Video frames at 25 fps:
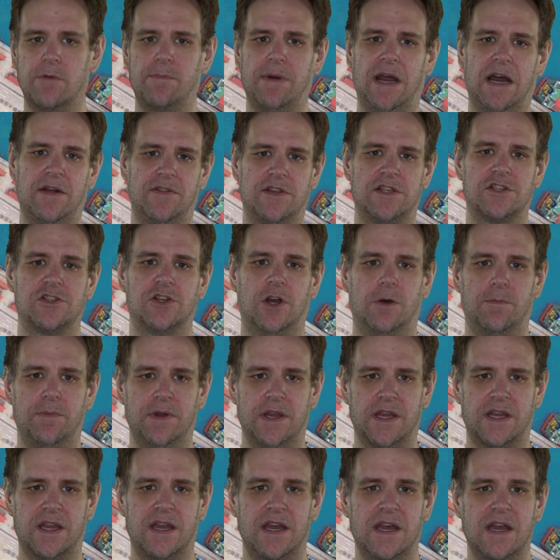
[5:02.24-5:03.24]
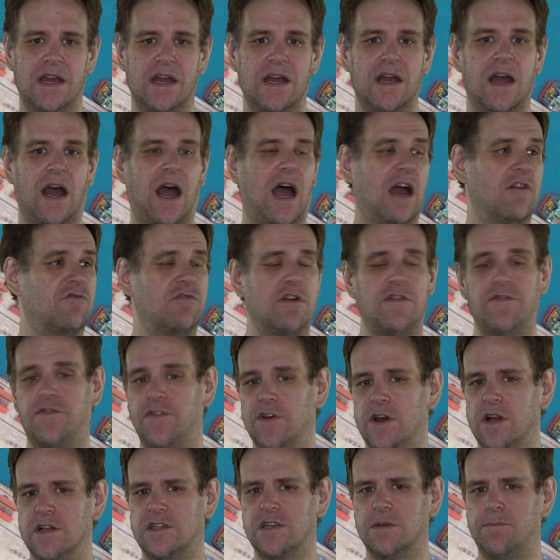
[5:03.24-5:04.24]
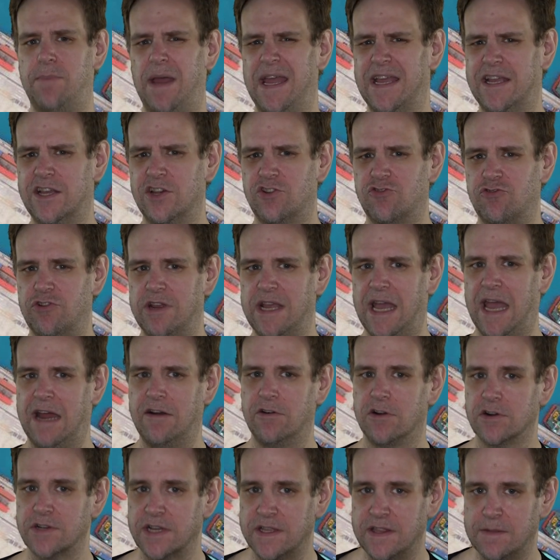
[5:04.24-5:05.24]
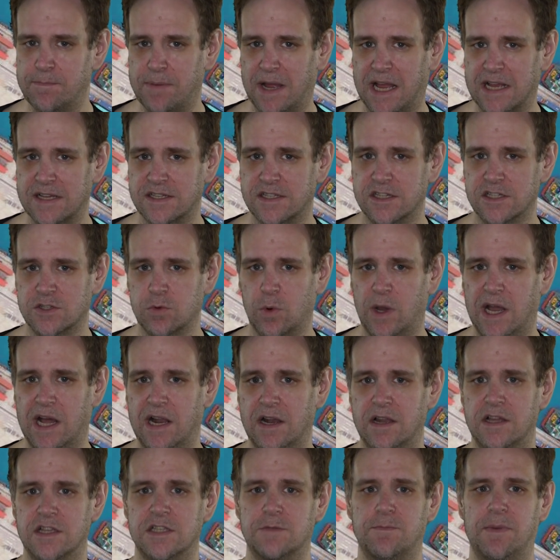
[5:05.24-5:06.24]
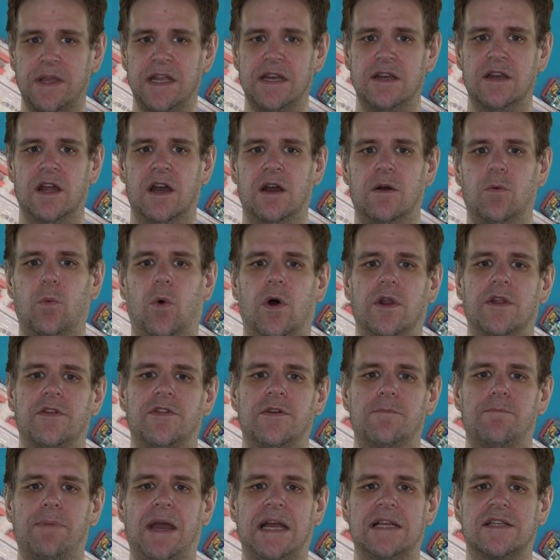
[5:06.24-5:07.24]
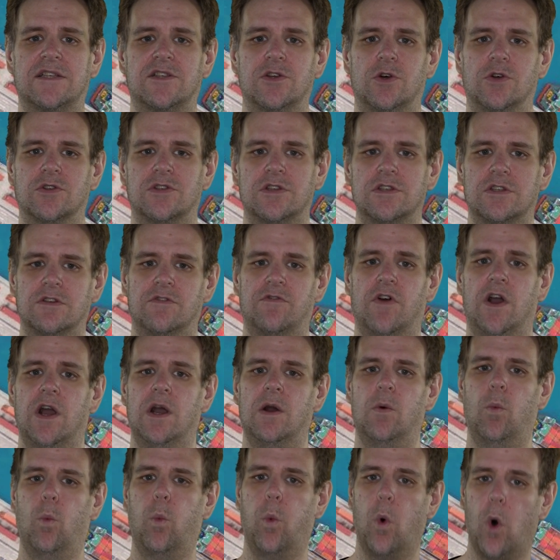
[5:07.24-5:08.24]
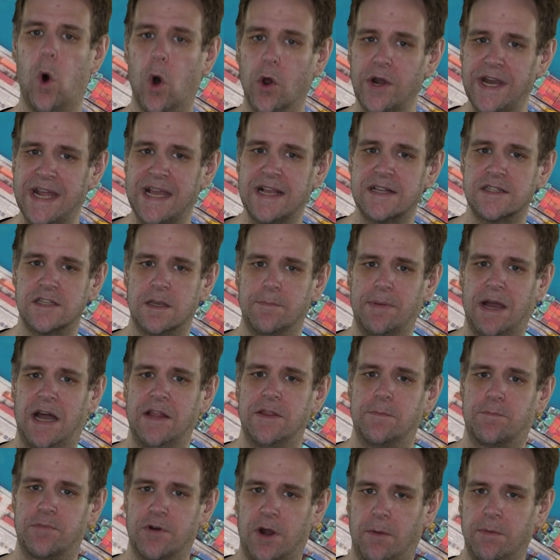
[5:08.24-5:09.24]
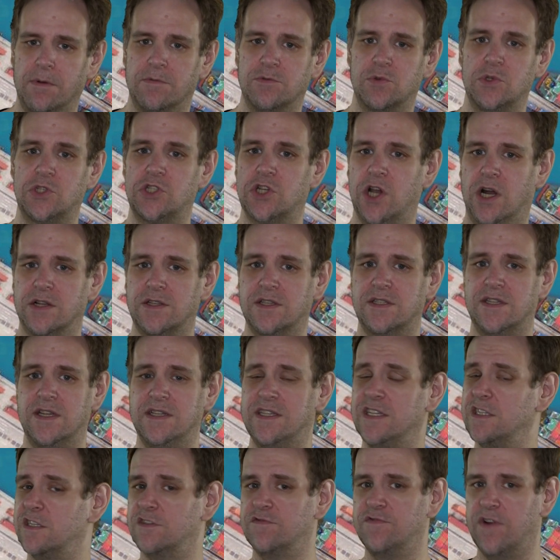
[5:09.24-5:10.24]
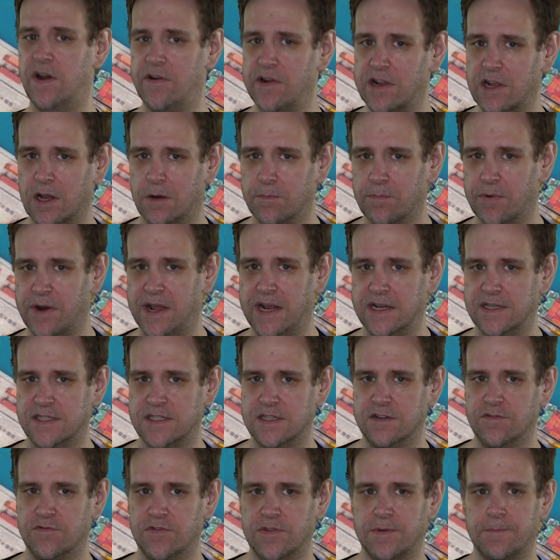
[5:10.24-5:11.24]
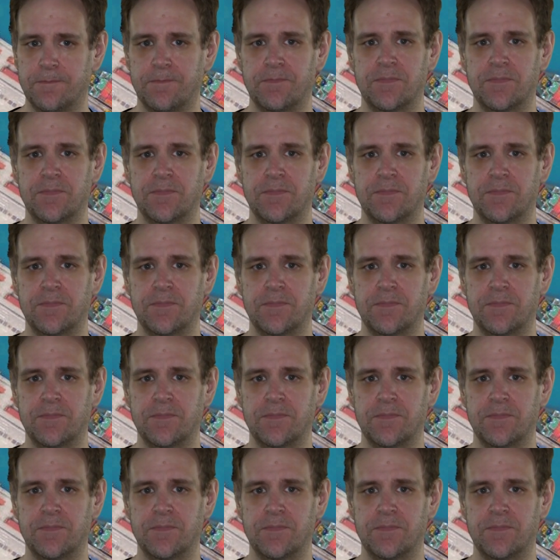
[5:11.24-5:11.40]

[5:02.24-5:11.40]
about this topic. I've referred to Baker Street Herald in the past as well as being uh, one of the best sources of warnings about the problems with charter cities. It's very comprehensive.